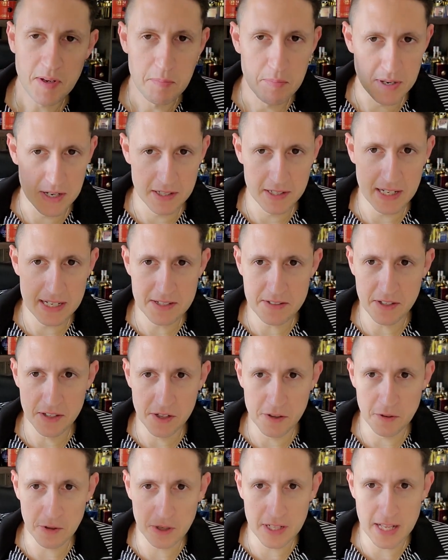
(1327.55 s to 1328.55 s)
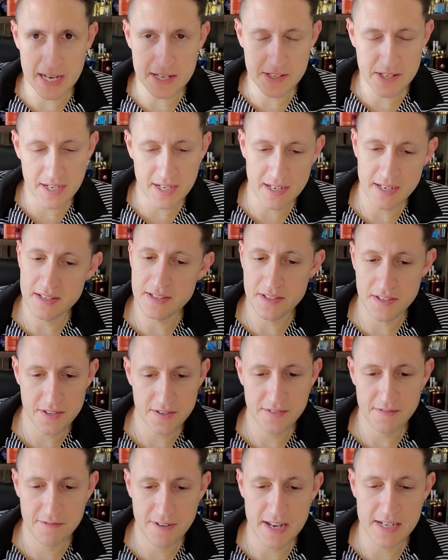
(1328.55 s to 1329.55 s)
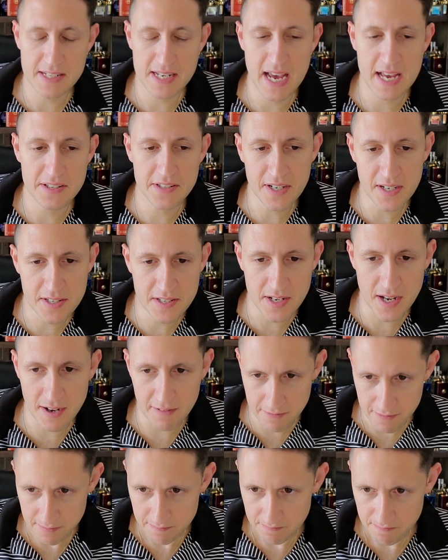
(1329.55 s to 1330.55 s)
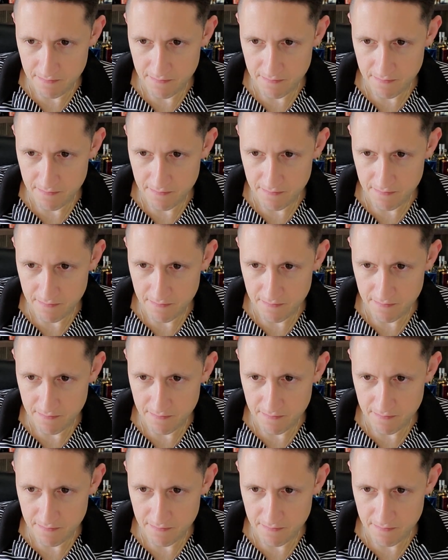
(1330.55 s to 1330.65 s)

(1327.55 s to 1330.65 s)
but Alain Delon Classic is fantastic stuff.